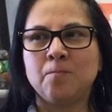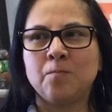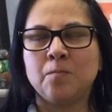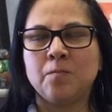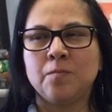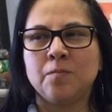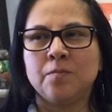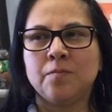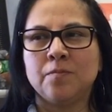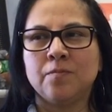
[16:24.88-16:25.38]

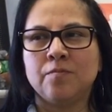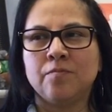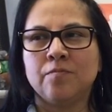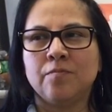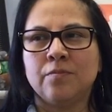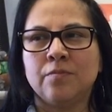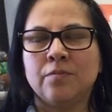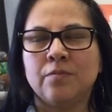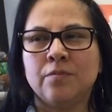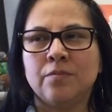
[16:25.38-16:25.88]

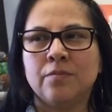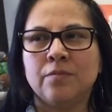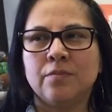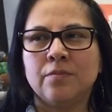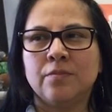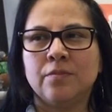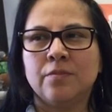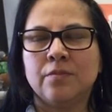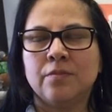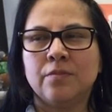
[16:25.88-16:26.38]

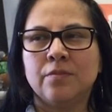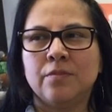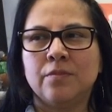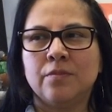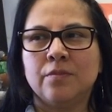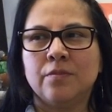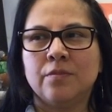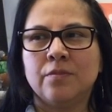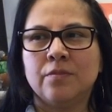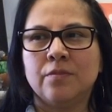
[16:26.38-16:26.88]

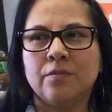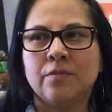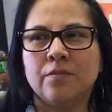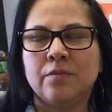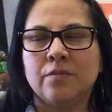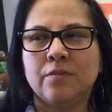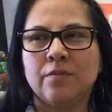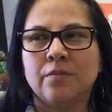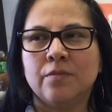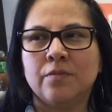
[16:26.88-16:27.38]

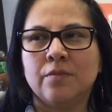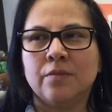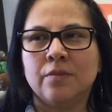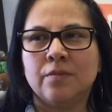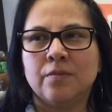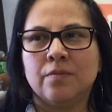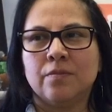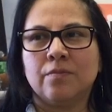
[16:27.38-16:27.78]
[no speech]